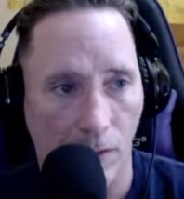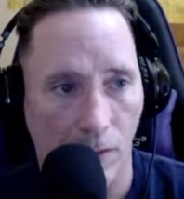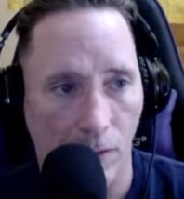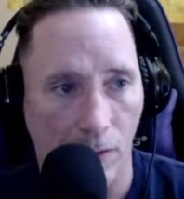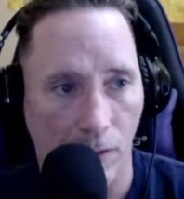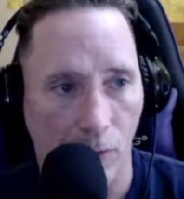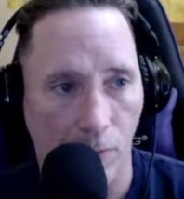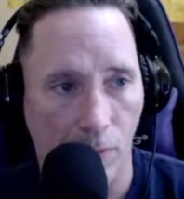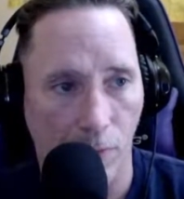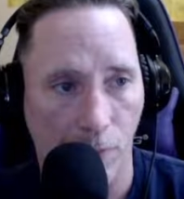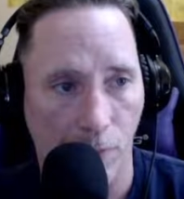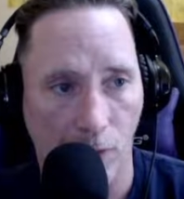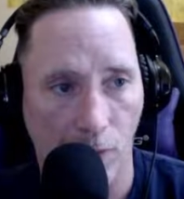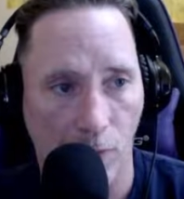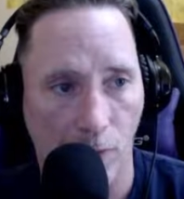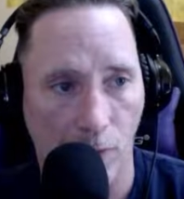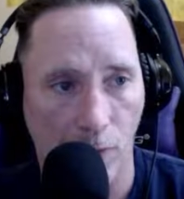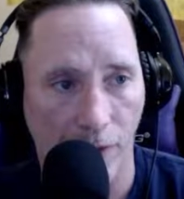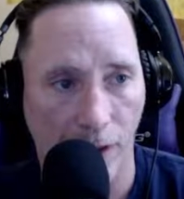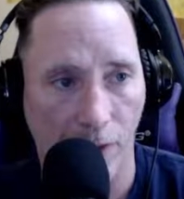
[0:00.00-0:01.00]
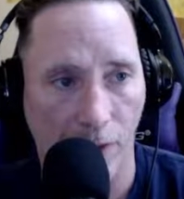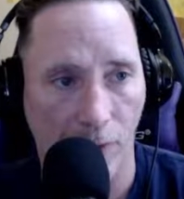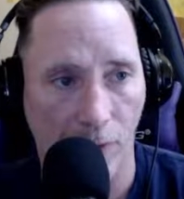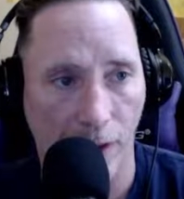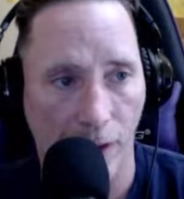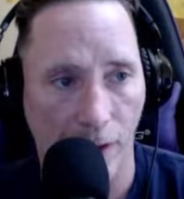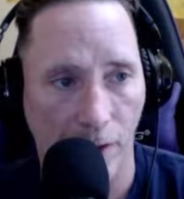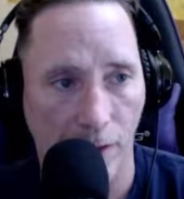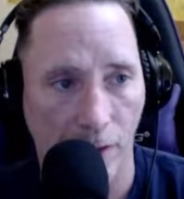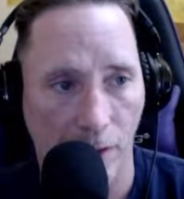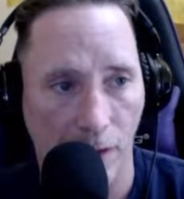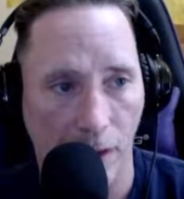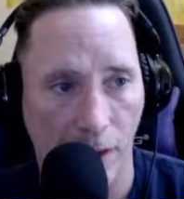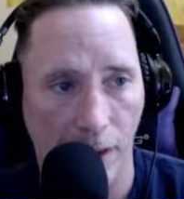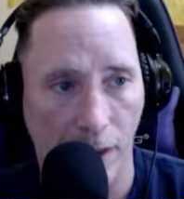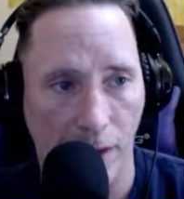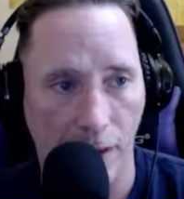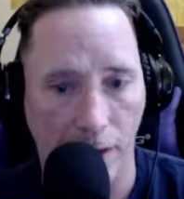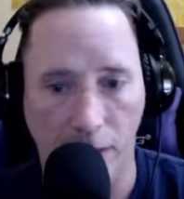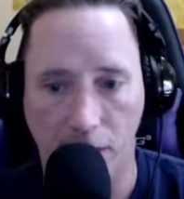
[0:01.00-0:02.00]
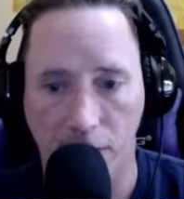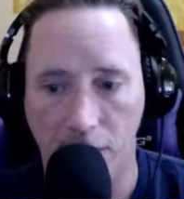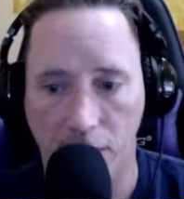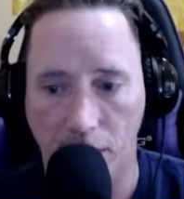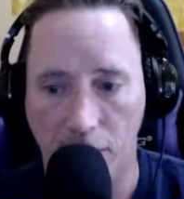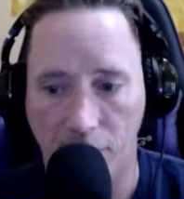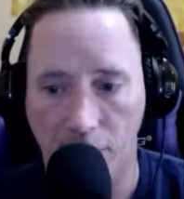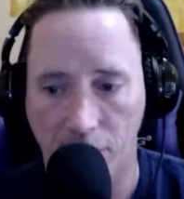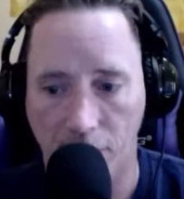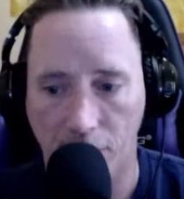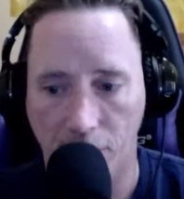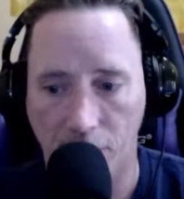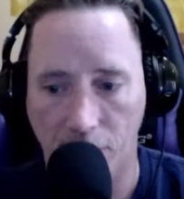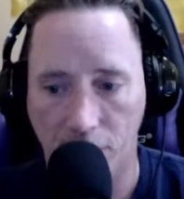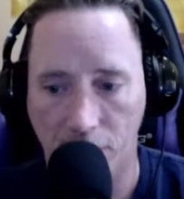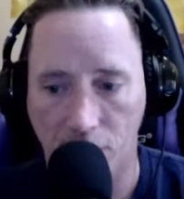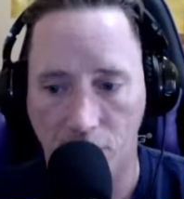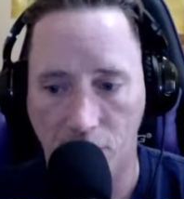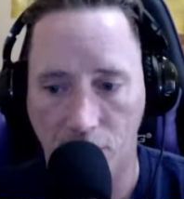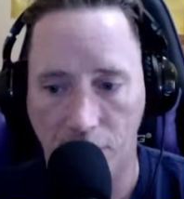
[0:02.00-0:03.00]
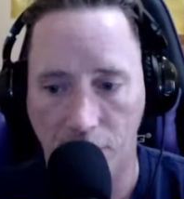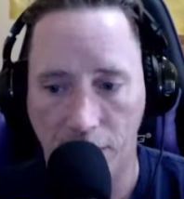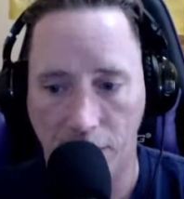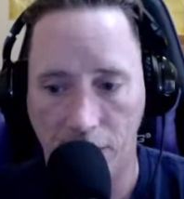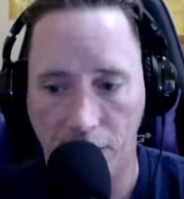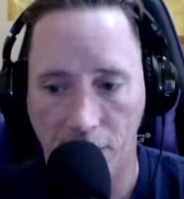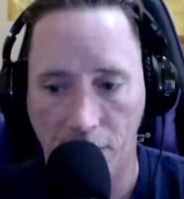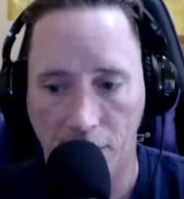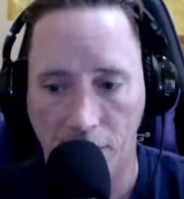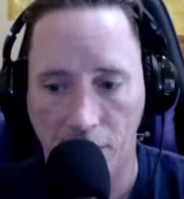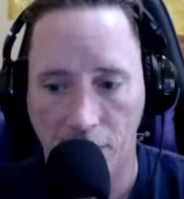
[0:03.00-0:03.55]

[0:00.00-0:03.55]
Nope, don't want that way. I got to get my screen